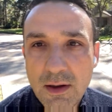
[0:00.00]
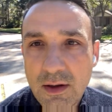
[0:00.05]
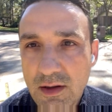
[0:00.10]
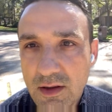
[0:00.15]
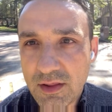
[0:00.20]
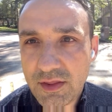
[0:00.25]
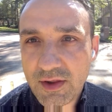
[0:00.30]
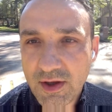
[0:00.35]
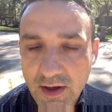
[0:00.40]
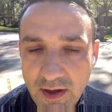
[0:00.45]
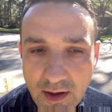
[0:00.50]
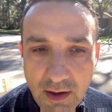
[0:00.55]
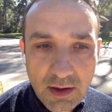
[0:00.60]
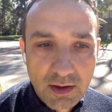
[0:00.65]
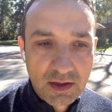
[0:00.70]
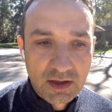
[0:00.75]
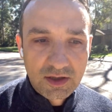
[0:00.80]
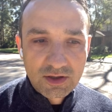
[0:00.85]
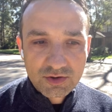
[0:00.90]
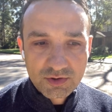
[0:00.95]
the
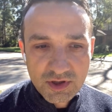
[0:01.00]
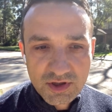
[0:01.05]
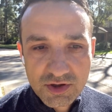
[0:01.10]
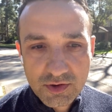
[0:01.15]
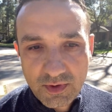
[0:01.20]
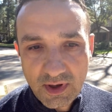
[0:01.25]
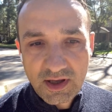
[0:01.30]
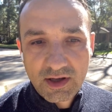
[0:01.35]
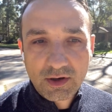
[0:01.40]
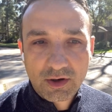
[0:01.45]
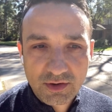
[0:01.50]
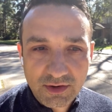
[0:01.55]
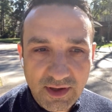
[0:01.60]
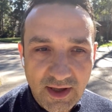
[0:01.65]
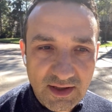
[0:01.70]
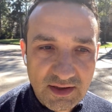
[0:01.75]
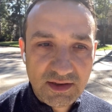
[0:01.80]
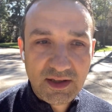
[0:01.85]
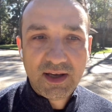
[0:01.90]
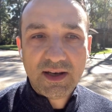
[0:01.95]
interest rate on
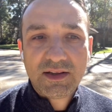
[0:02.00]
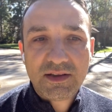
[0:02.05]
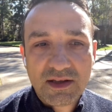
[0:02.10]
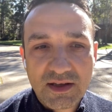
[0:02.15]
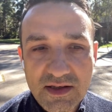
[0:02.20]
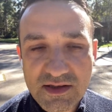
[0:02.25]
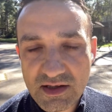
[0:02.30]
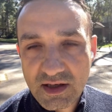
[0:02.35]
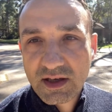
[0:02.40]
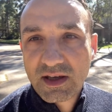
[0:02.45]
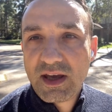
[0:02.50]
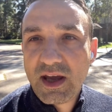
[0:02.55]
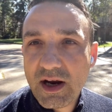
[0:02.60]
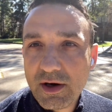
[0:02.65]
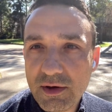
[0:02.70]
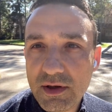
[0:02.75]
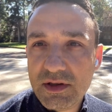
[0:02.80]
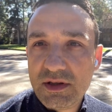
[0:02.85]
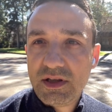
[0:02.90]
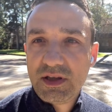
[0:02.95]
that debt is a
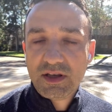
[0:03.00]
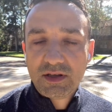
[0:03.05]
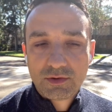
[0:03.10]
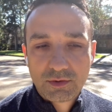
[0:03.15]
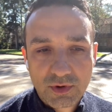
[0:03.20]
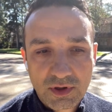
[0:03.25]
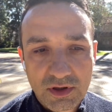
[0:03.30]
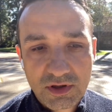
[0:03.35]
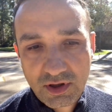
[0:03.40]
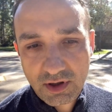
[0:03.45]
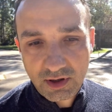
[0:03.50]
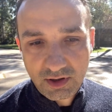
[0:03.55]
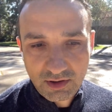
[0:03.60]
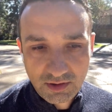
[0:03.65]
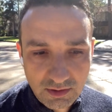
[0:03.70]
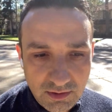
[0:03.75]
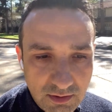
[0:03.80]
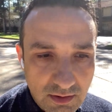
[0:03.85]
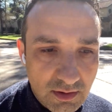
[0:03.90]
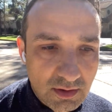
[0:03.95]
guaranteed
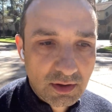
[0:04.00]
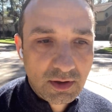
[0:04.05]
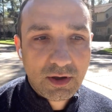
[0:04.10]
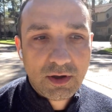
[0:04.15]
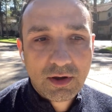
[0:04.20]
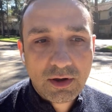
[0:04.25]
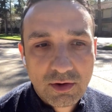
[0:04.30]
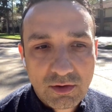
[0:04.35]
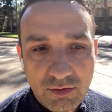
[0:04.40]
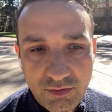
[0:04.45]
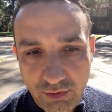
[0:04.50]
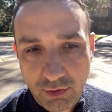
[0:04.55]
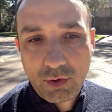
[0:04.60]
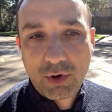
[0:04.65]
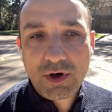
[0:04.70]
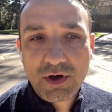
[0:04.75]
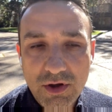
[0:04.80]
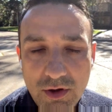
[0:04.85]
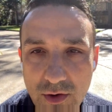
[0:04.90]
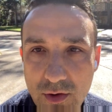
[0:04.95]
return
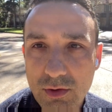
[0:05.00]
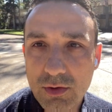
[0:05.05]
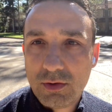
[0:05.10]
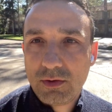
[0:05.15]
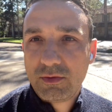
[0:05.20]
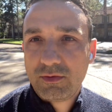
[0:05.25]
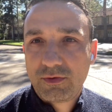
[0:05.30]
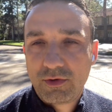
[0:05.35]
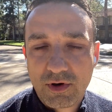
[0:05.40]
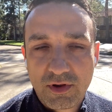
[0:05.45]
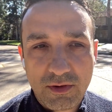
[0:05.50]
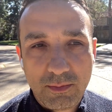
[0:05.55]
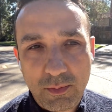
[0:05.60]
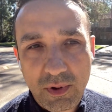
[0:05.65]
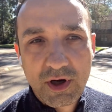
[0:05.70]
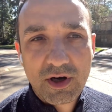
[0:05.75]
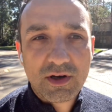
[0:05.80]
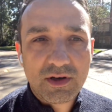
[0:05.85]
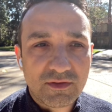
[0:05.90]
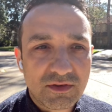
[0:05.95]
for you for the
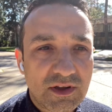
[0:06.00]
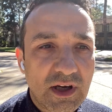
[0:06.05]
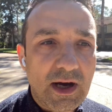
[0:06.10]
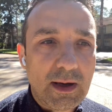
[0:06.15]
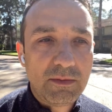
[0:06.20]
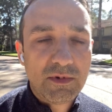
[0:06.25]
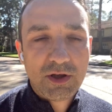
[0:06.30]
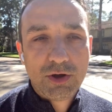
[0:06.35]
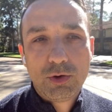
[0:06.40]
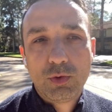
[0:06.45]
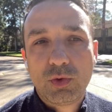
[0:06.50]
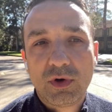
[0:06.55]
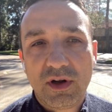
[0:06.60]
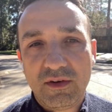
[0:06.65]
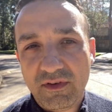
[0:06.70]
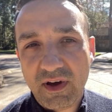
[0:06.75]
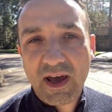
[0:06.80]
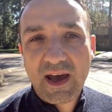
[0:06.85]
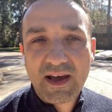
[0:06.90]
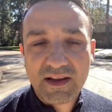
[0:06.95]
period of time that you would
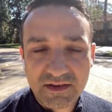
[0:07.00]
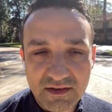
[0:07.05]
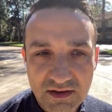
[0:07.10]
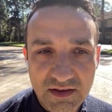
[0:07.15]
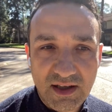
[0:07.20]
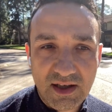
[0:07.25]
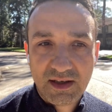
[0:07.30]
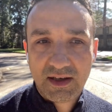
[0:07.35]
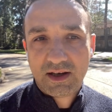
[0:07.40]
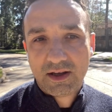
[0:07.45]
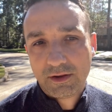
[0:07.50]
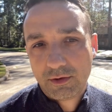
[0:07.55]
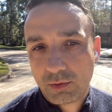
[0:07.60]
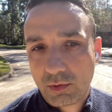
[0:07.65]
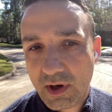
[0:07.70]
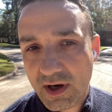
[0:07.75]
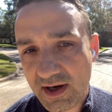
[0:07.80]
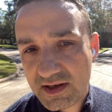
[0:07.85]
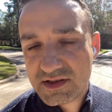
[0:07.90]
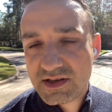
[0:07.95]
have had the debt
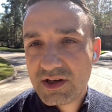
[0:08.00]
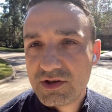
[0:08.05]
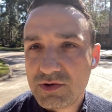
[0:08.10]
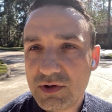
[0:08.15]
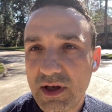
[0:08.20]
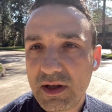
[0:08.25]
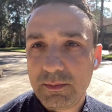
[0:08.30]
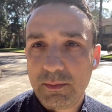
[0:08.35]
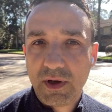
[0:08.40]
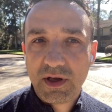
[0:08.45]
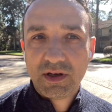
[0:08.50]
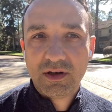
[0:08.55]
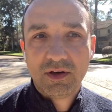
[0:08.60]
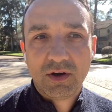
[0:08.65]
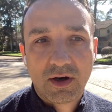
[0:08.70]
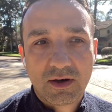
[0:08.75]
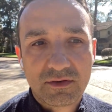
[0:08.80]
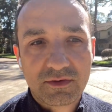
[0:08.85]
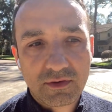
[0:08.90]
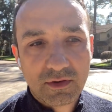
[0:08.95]
otherwise had you not paid it
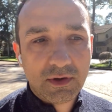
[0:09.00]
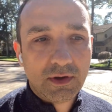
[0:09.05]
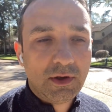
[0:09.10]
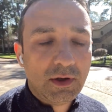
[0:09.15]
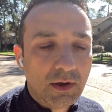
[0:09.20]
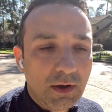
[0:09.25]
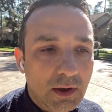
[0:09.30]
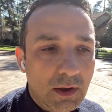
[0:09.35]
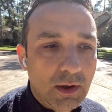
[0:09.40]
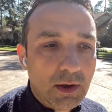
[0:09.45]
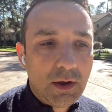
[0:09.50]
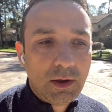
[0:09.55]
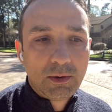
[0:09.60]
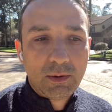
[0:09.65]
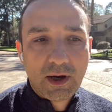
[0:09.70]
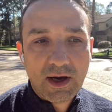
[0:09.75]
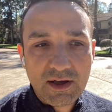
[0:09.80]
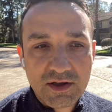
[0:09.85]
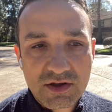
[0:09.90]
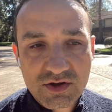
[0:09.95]
off,
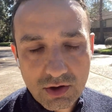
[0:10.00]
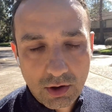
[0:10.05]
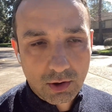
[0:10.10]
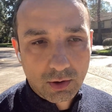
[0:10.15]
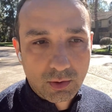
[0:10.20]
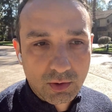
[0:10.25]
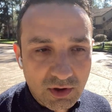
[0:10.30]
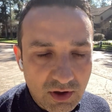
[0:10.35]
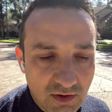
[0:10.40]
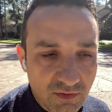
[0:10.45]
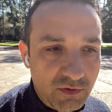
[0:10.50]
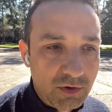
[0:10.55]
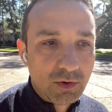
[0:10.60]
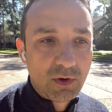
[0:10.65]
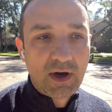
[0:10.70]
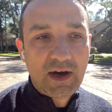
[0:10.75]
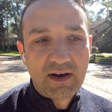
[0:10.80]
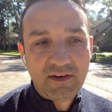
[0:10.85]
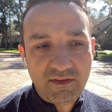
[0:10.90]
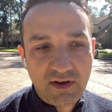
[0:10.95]
right? So if you
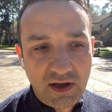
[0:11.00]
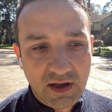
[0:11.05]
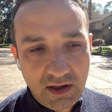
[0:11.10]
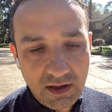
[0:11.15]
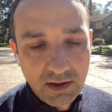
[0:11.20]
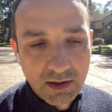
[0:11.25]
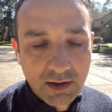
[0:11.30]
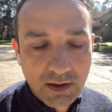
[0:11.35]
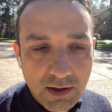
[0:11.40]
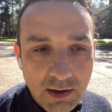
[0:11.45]
have a